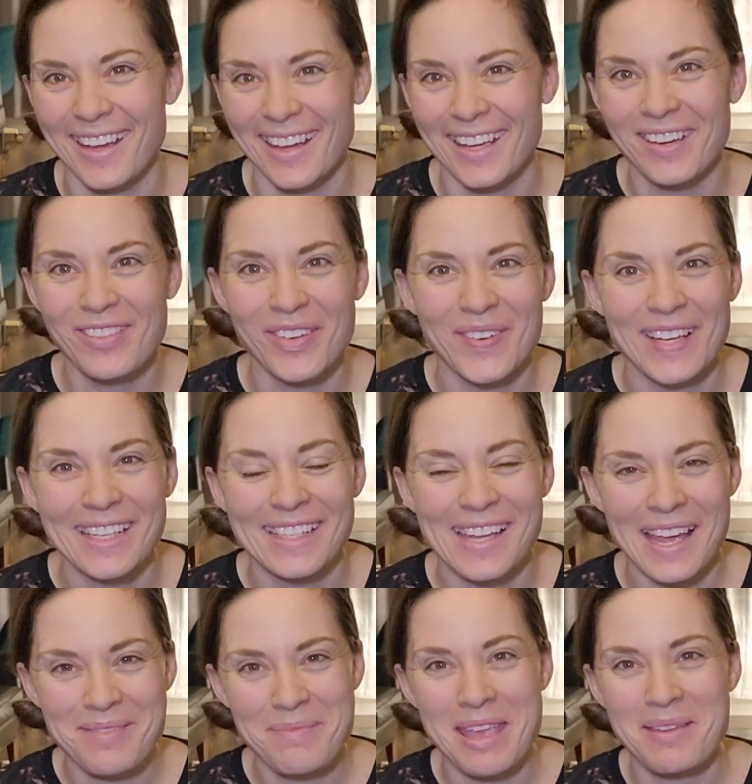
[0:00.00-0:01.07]
Hi everyone,
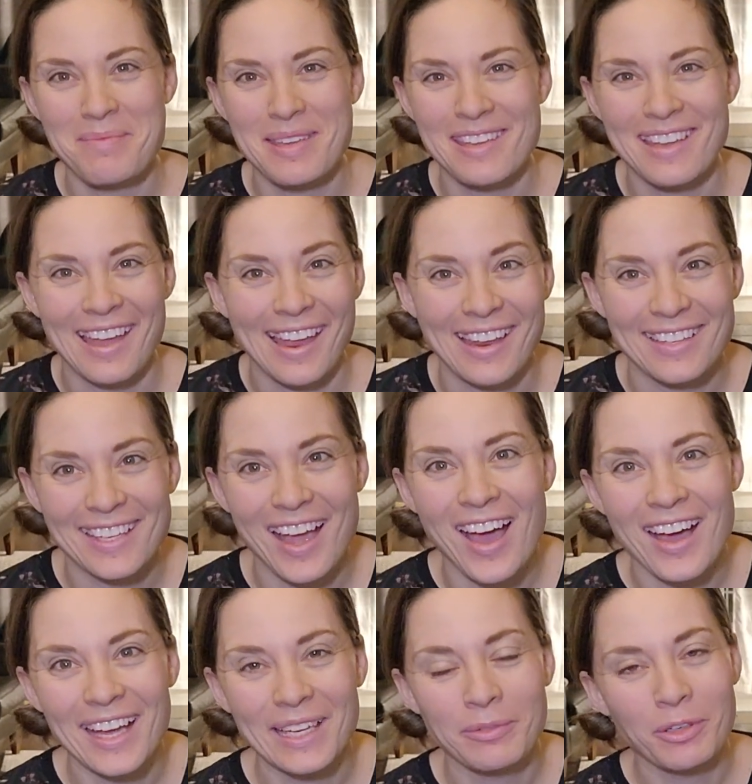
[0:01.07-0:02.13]
I'm Amy and
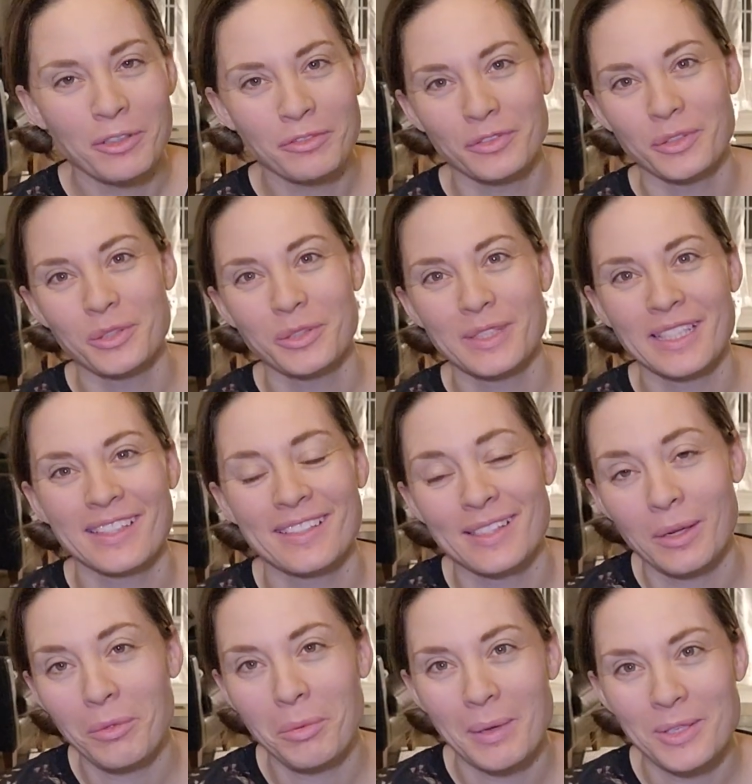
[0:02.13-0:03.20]
I grow food in
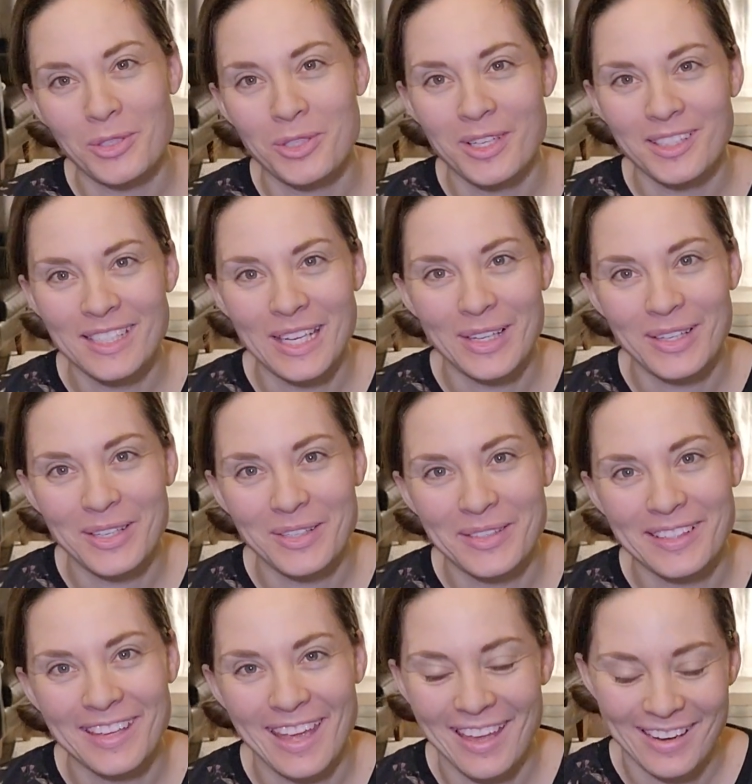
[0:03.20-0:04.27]
southwestern Ontario
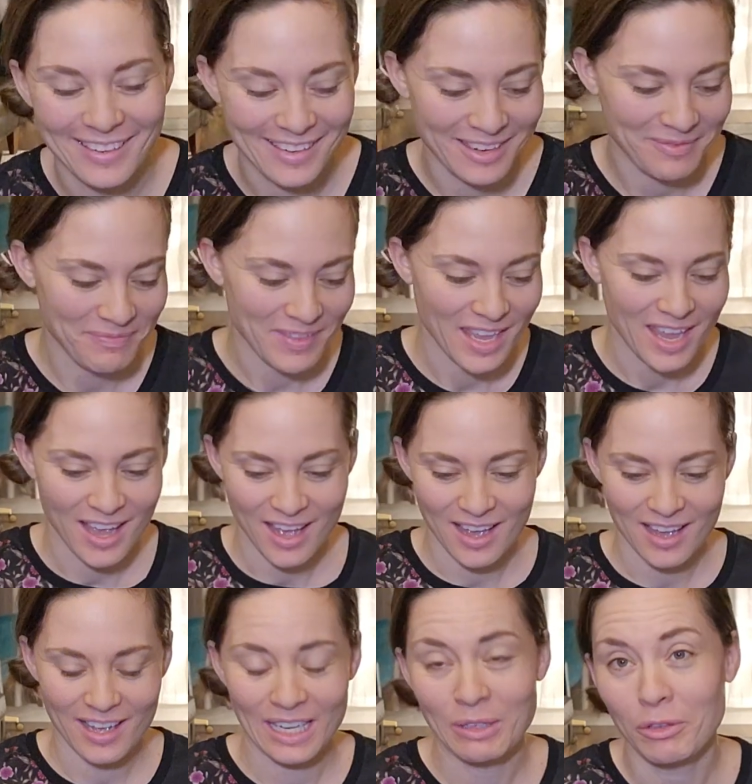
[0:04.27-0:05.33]
in Canada.
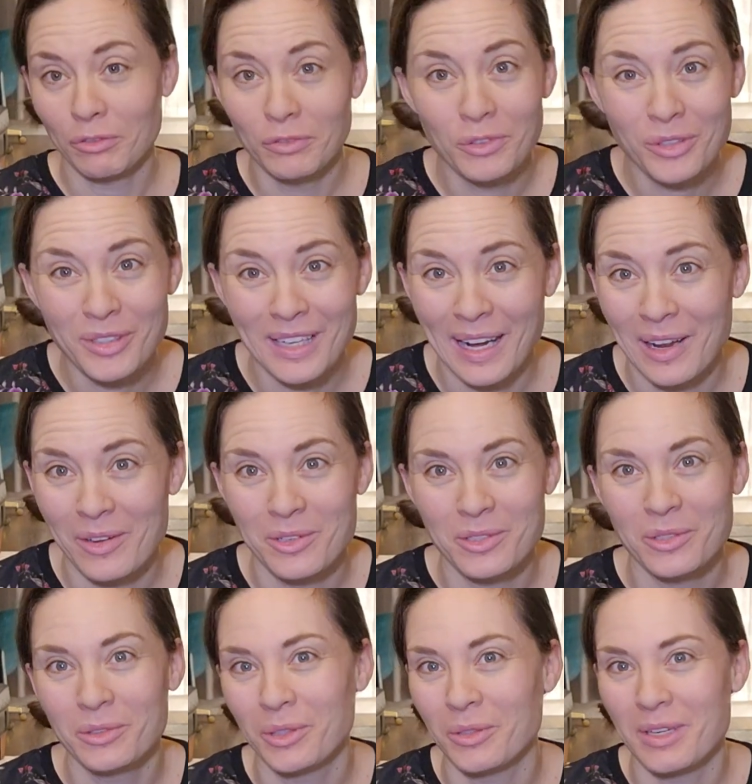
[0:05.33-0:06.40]
I grow food and I
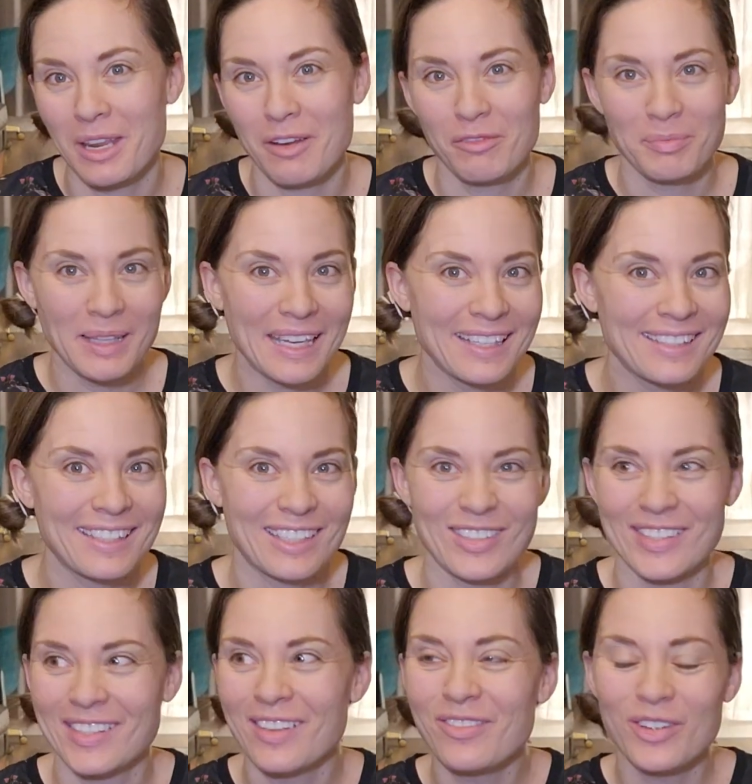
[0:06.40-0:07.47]
also grow native plants. I
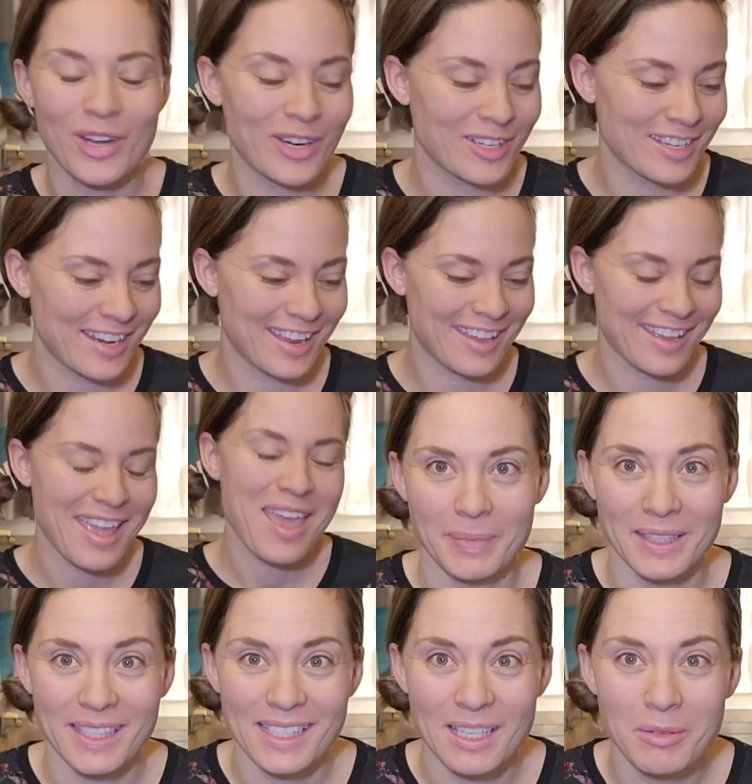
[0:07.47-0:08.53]
just love gardening.
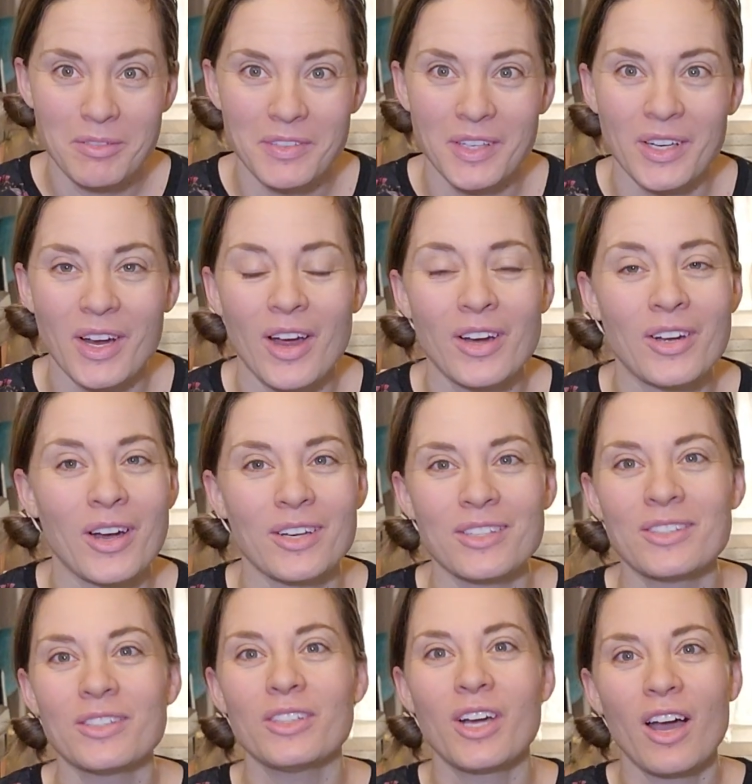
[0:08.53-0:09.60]
But this time of year, our
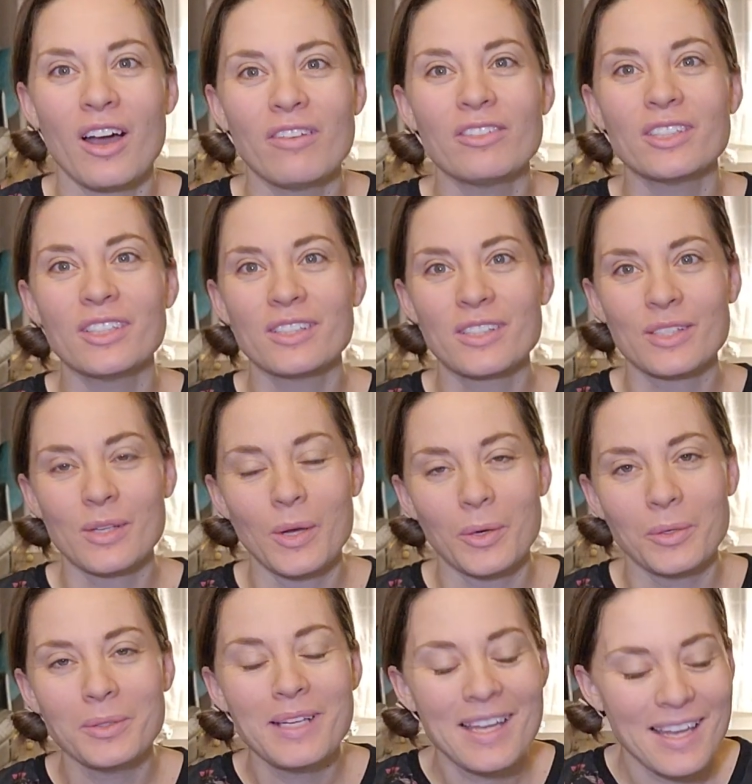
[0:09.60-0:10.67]
gardens are covered in
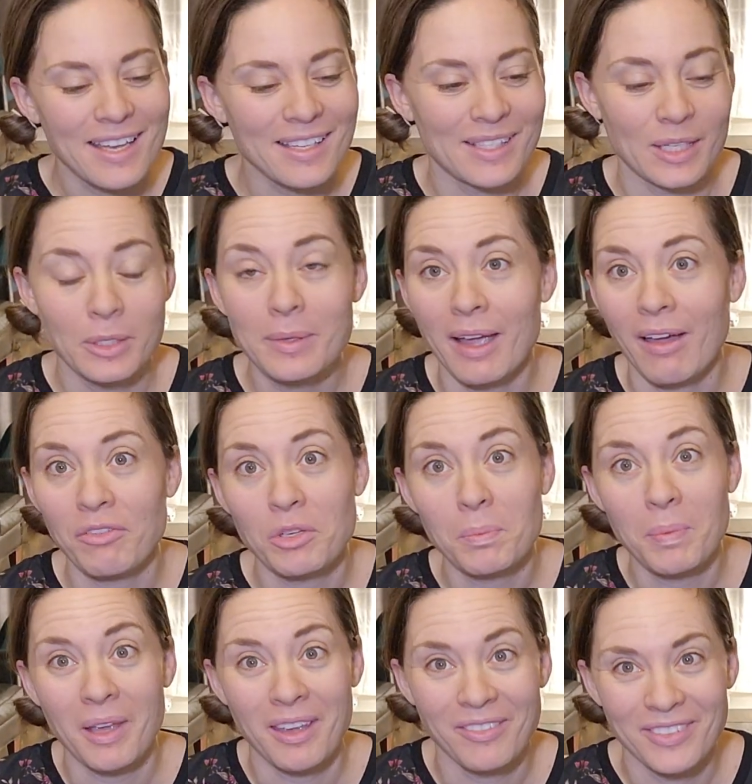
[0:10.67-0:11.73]
snow, so we have to
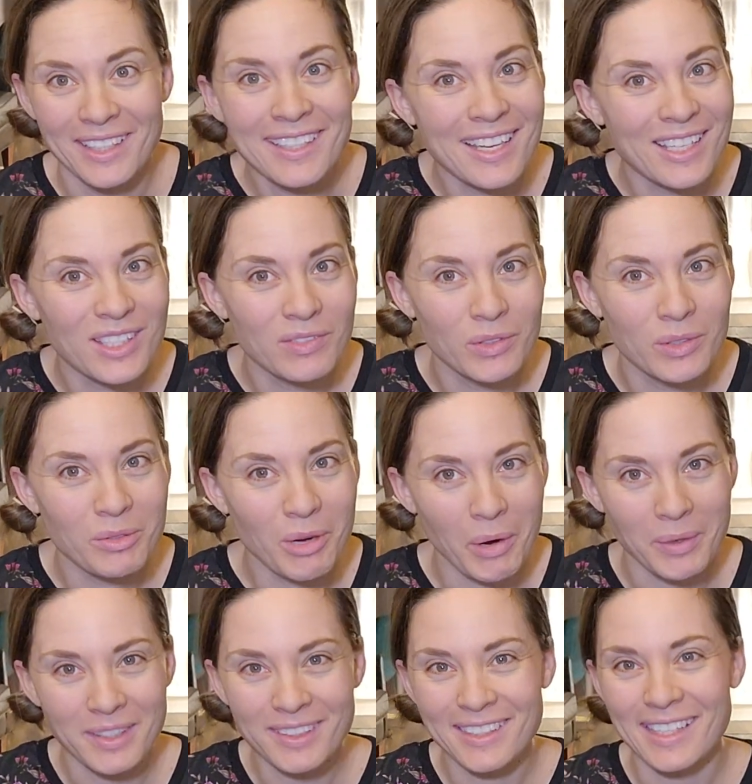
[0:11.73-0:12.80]
pivot as food
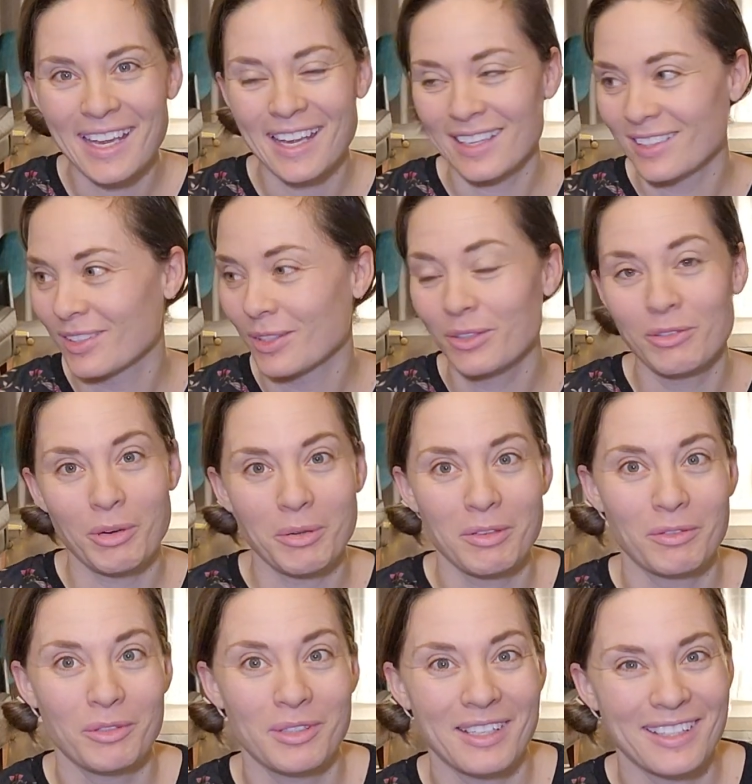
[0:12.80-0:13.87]
growers and start growing
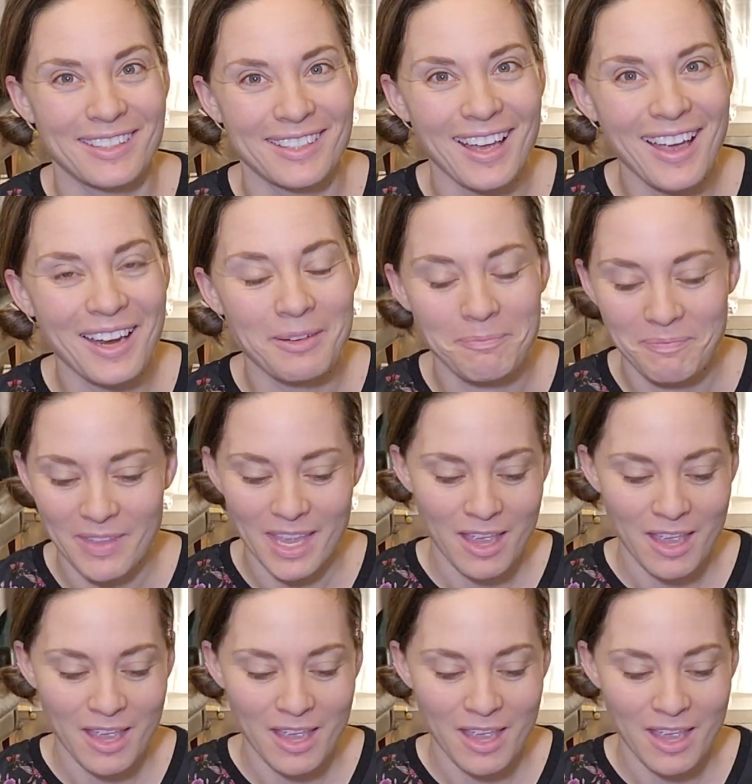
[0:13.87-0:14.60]
food inside.